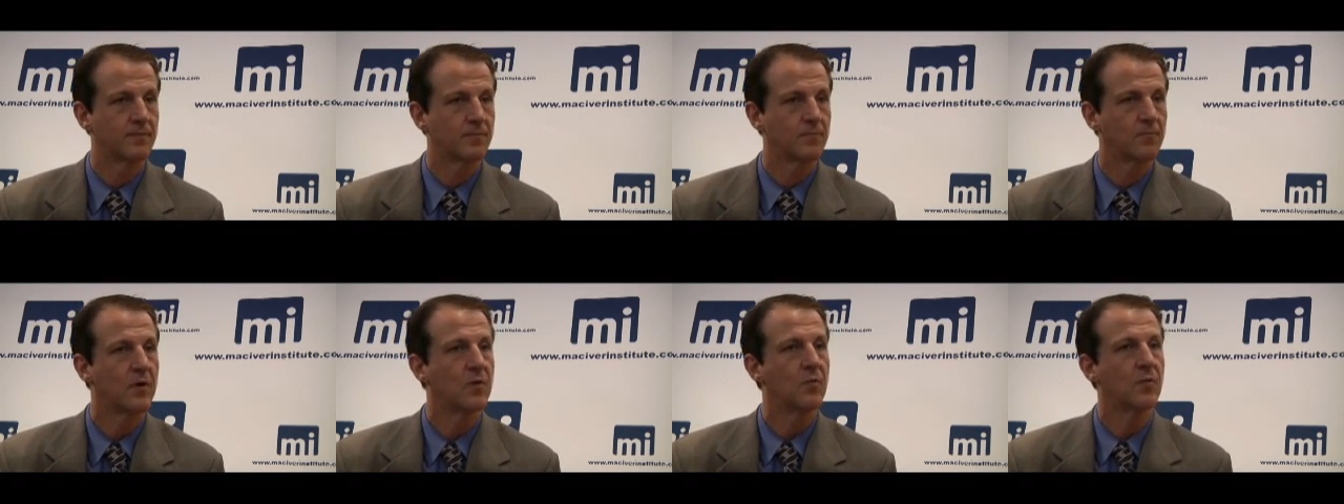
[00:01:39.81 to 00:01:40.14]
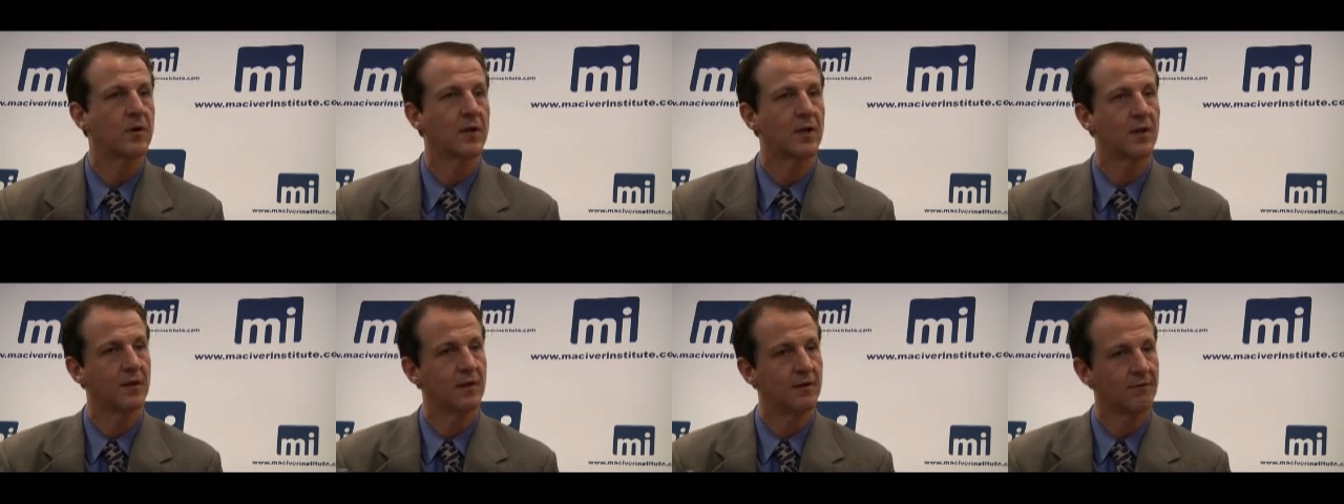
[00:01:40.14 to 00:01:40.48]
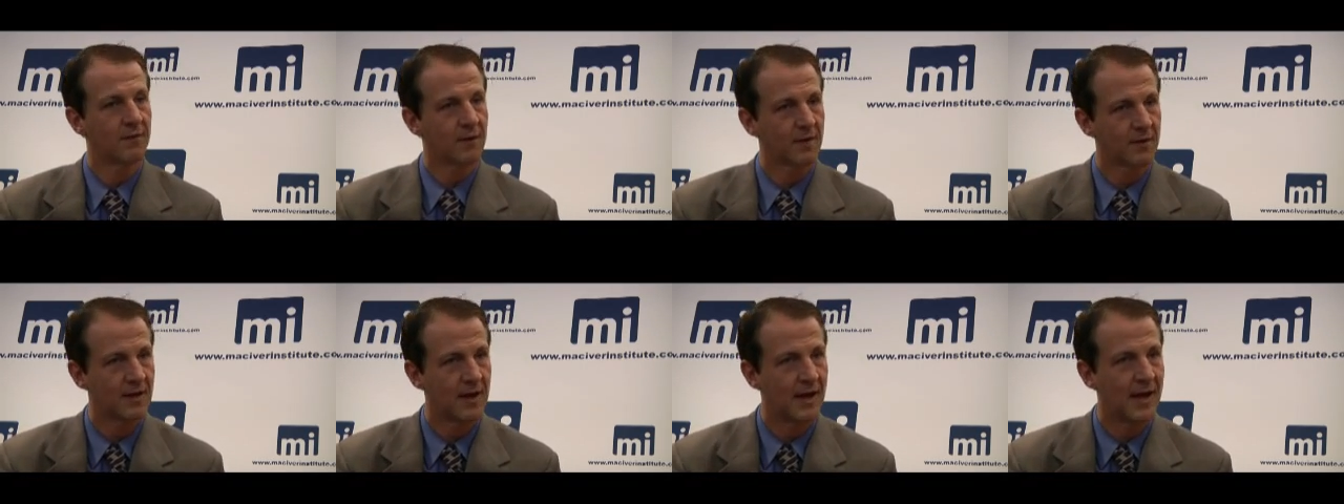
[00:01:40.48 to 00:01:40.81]
We want to live
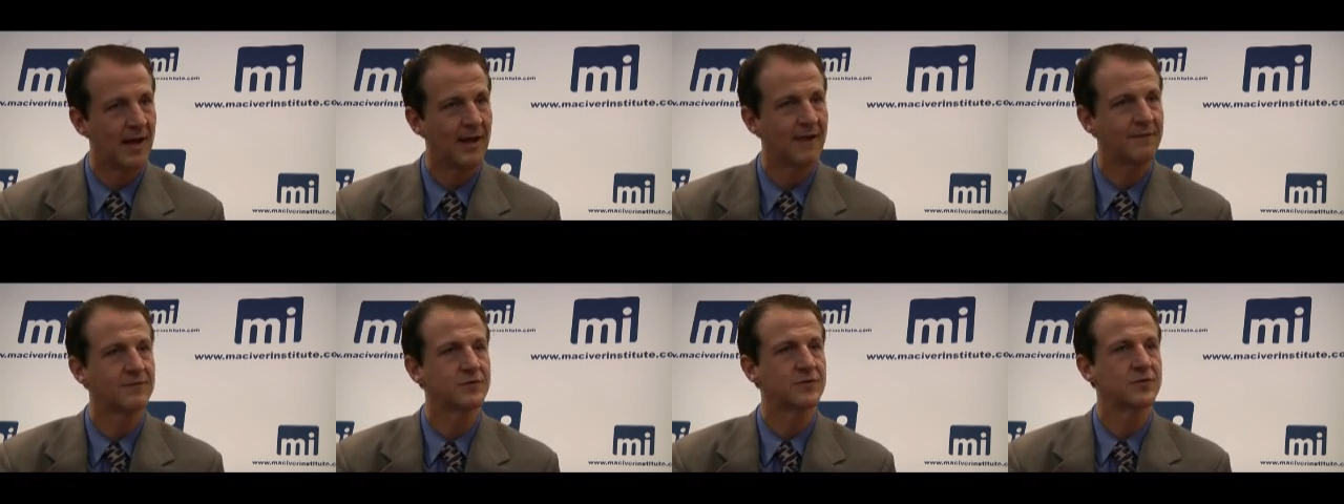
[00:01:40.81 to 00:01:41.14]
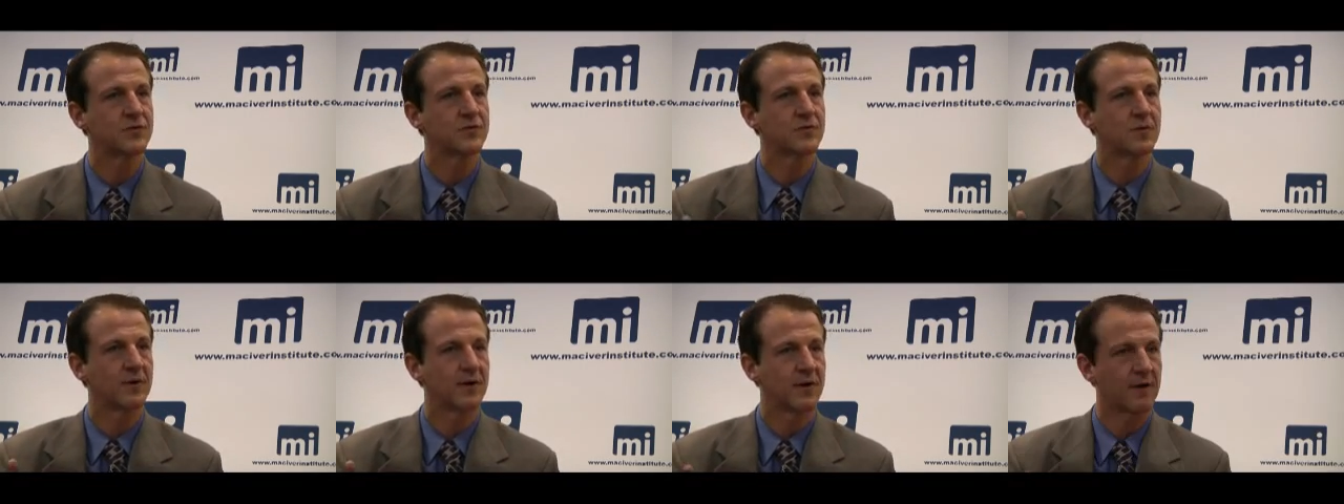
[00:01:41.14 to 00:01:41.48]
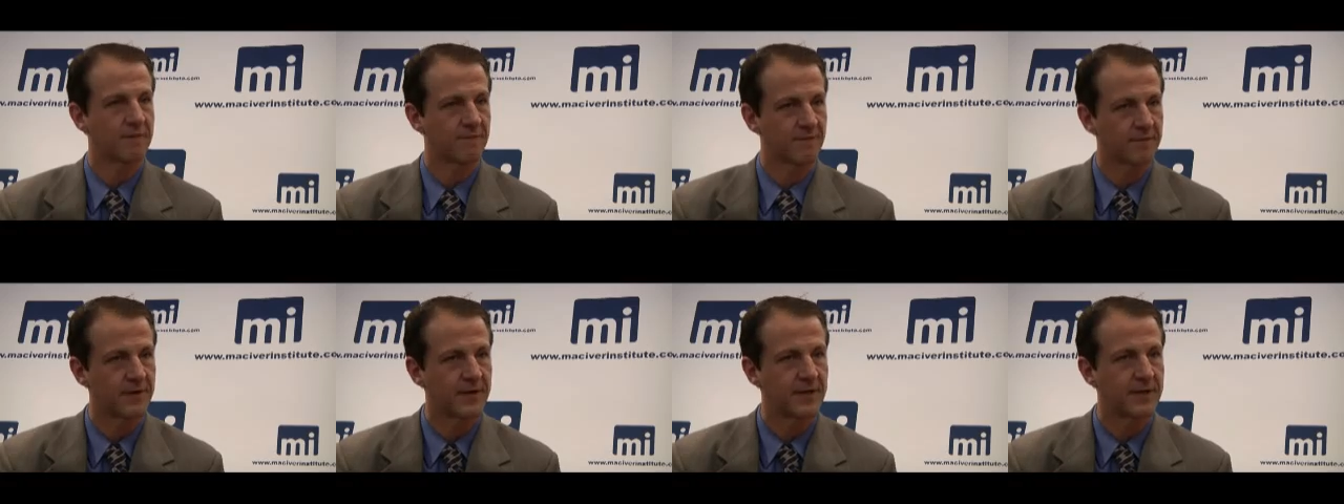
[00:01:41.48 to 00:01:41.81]
our lives, enjoy our
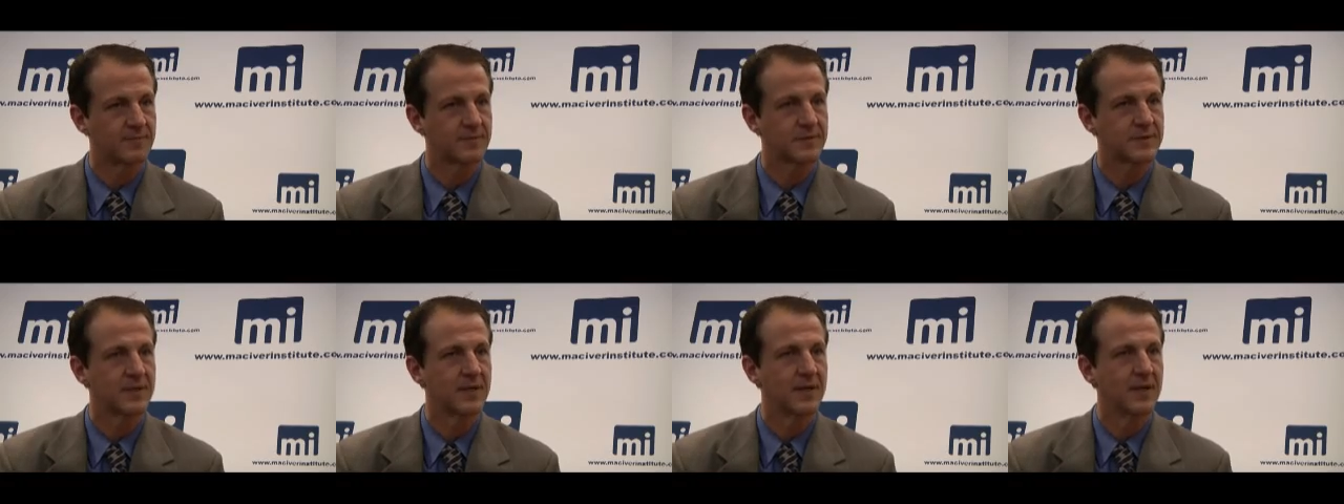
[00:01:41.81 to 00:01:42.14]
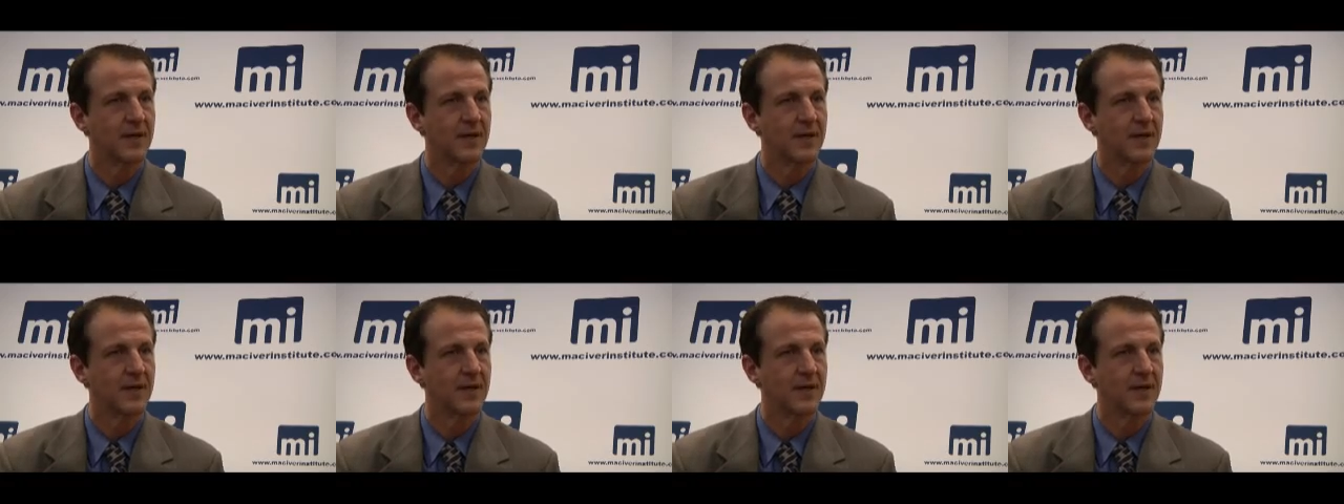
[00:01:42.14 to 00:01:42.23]
freedoms.